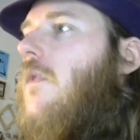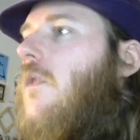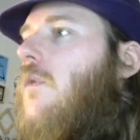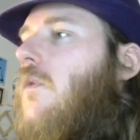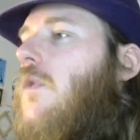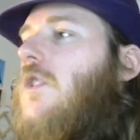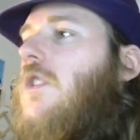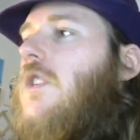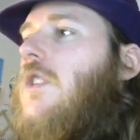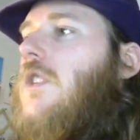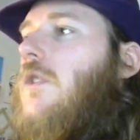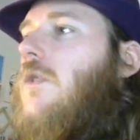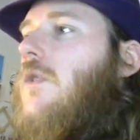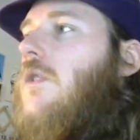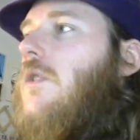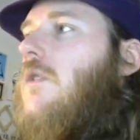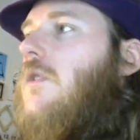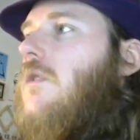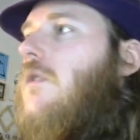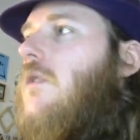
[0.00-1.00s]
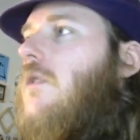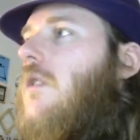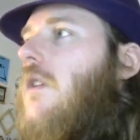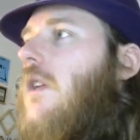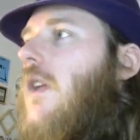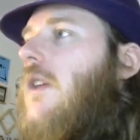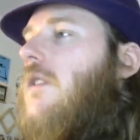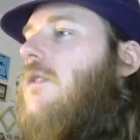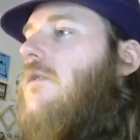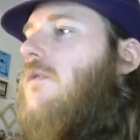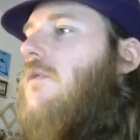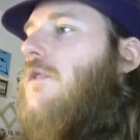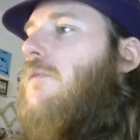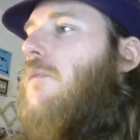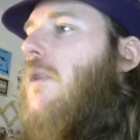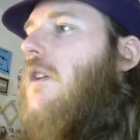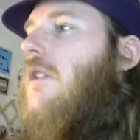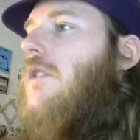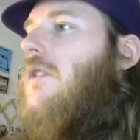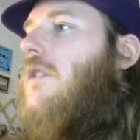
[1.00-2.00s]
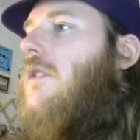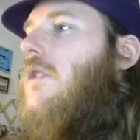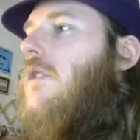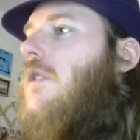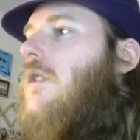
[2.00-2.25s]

What's he doing? He has a response.